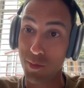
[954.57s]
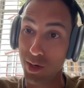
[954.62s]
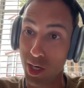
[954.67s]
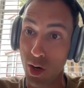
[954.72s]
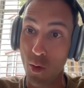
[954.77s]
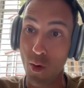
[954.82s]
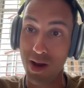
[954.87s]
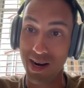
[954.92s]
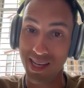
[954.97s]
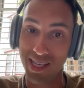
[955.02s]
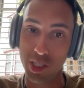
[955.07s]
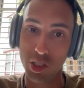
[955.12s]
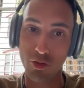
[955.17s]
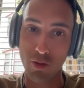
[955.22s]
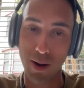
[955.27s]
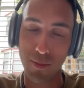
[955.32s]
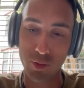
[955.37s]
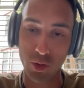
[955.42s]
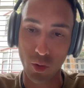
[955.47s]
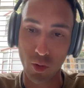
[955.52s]
and we don't want to
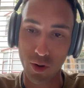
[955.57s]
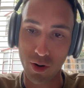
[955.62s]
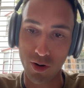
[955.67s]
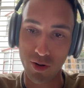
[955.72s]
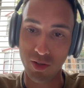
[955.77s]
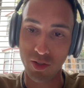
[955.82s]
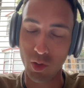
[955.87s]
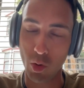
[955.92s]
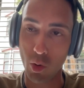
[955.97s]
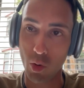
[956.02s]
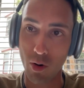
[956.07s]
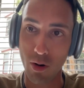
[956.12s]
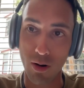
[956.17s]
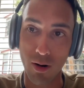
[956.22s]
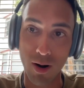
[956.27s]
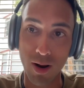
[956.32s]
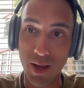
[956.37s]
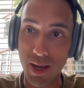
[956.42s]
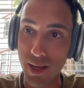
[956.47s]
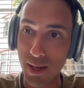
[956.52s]
interrupt orders
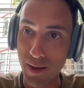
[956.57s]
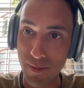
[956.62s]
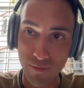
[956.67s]
or,